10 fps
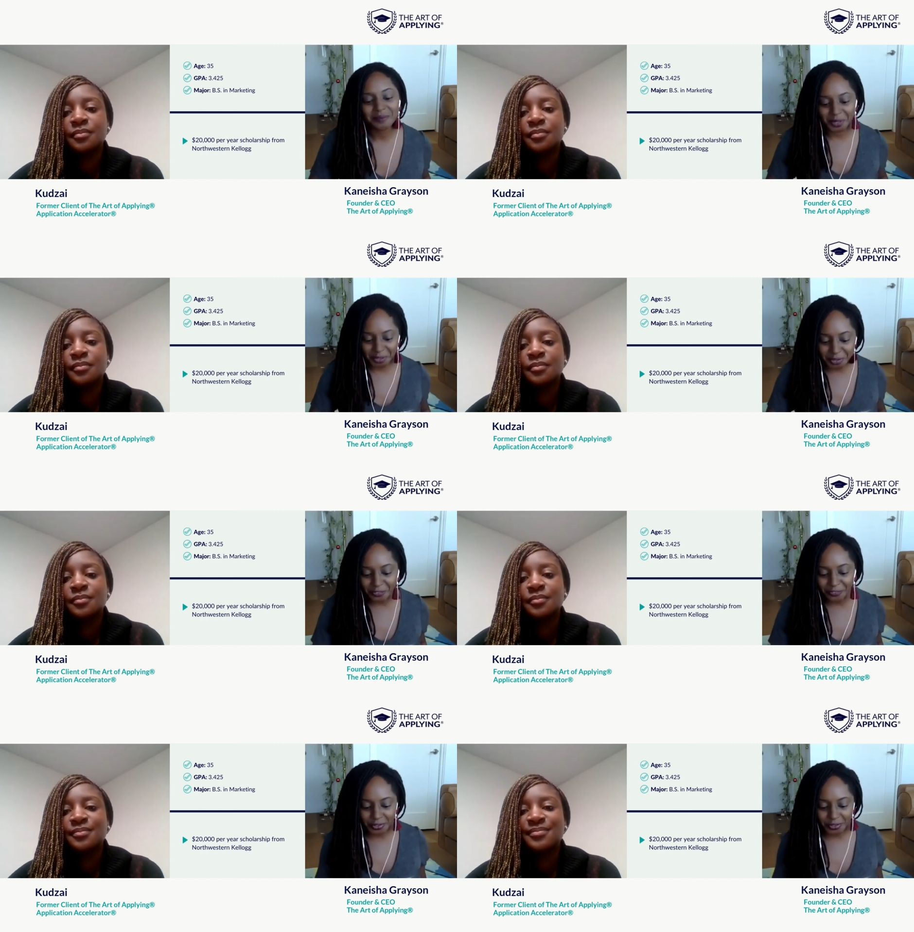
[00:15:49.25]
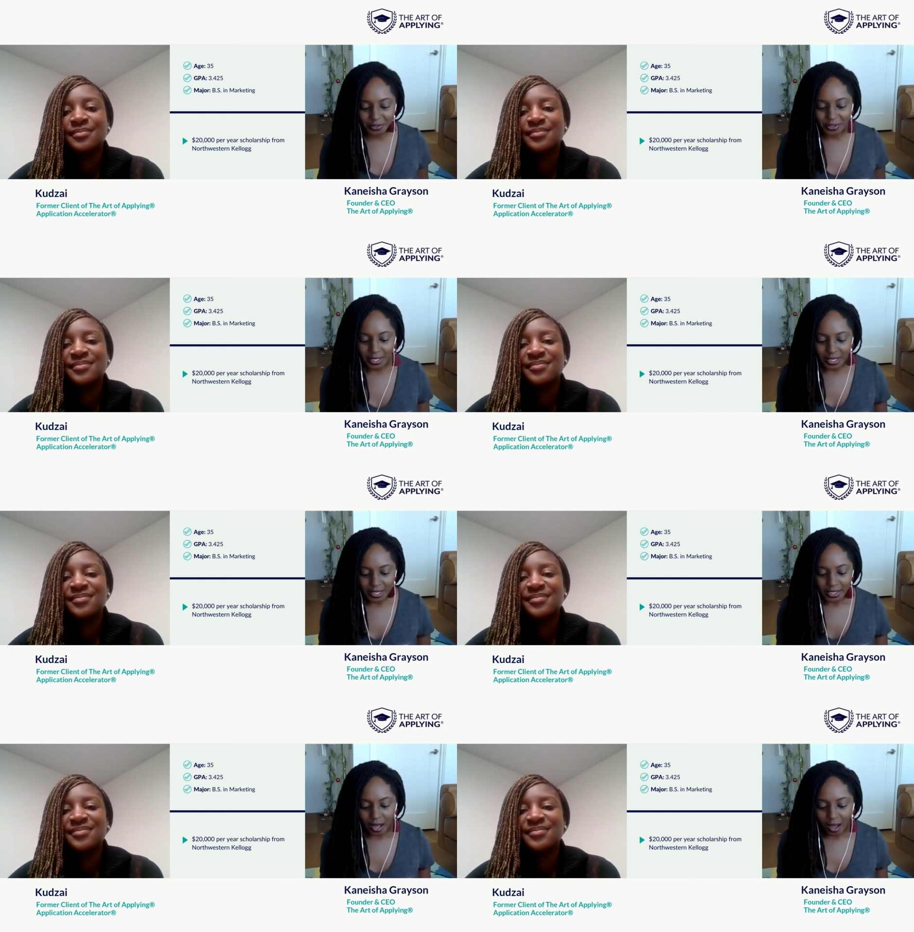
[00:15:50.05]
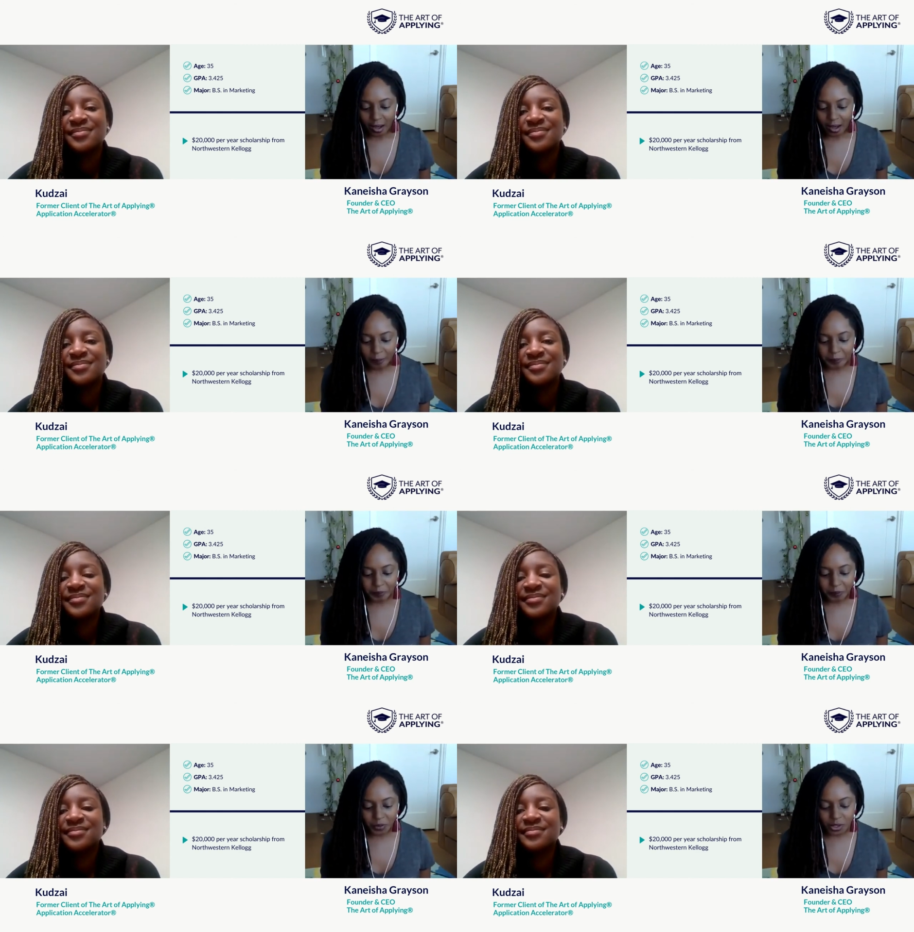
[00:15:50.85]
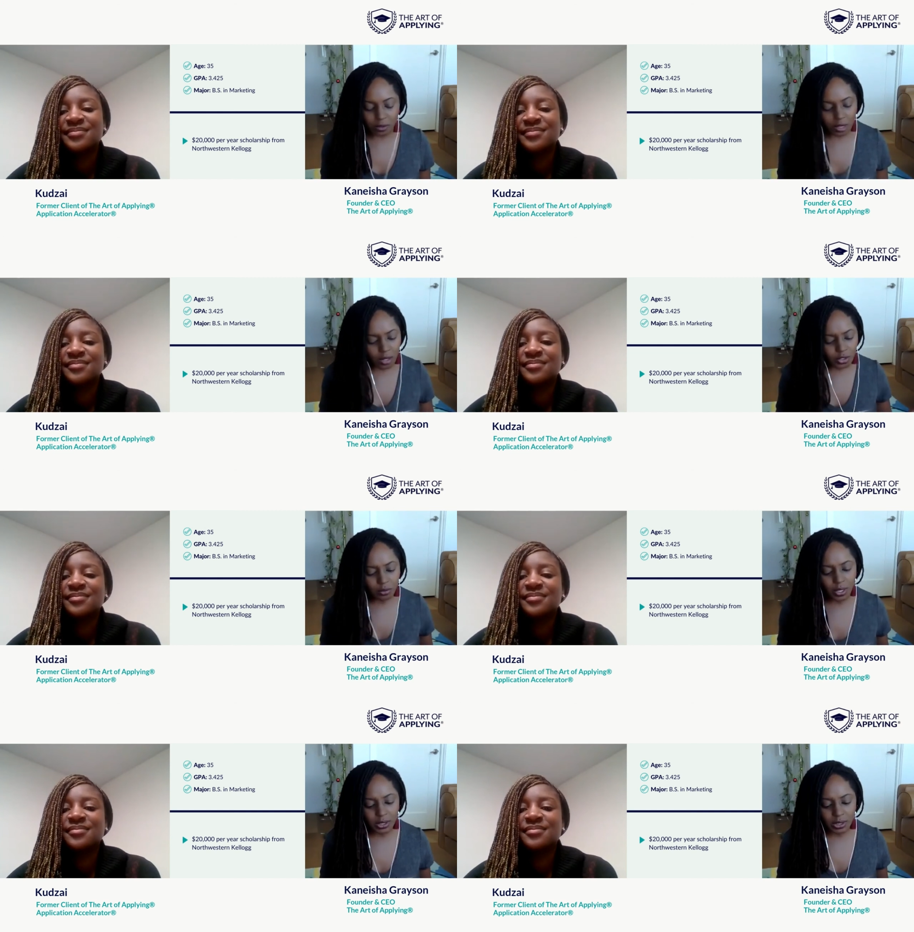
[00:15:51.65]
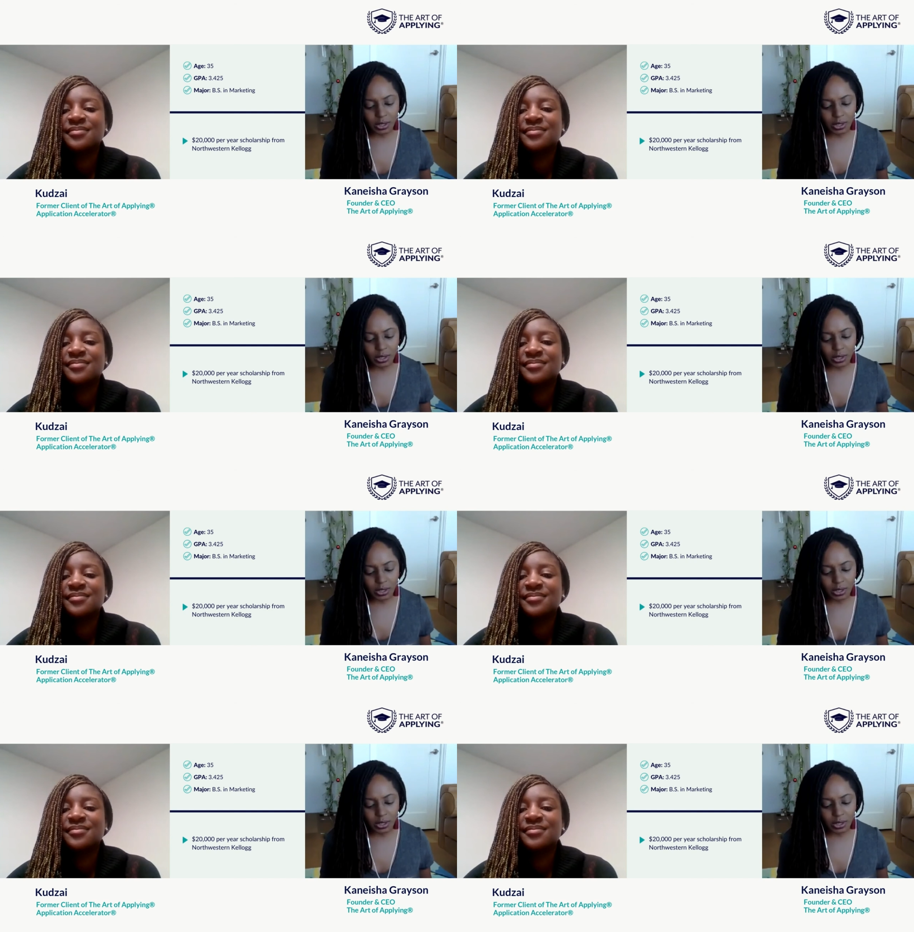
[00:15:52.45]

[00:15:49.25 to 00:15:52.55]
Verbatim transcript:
Speaker 1: Beautiful. Um, so talk to us